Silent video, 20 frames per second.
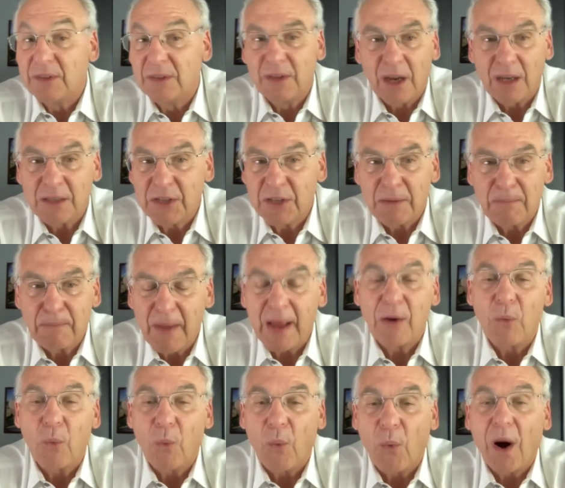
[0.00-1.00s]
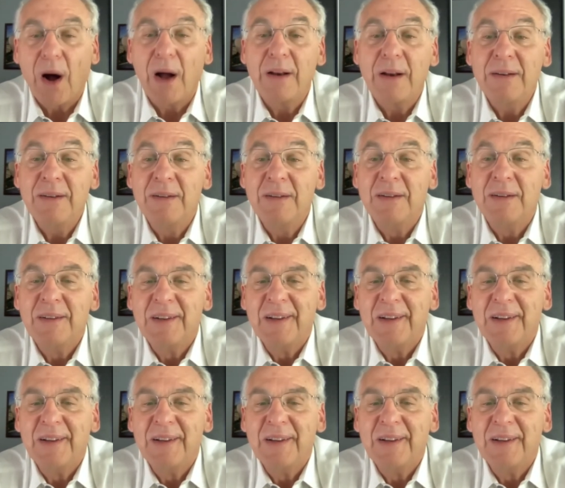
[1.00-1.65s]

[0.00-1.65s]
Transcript: does it make 1?